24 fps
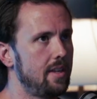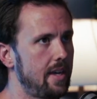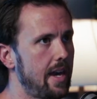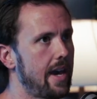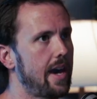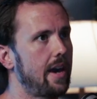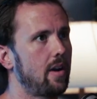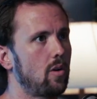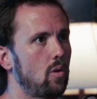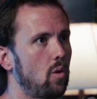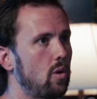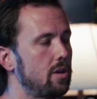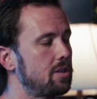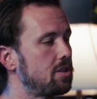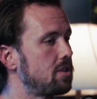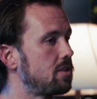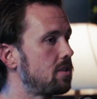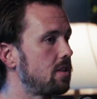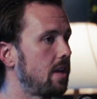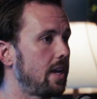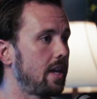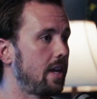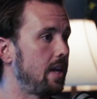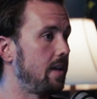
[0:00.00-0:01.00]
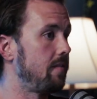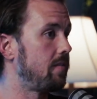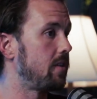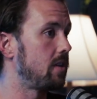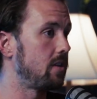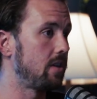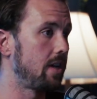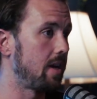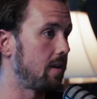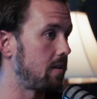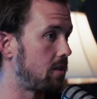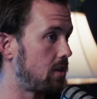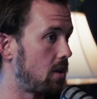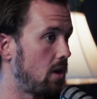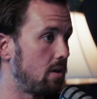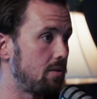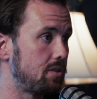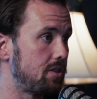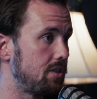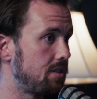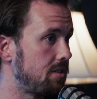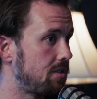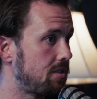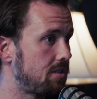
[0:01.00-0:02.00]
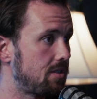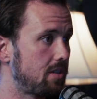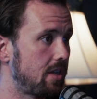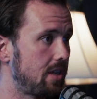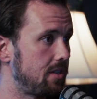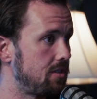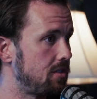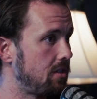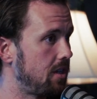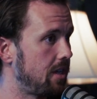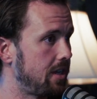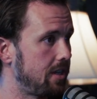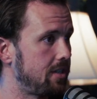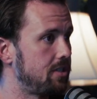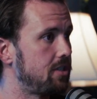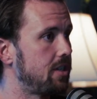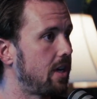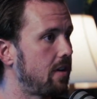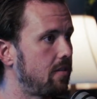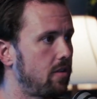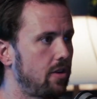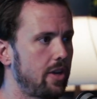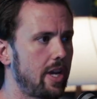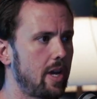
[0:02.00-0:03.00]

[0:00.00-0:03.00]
Yeah, or just like even coaches, in general,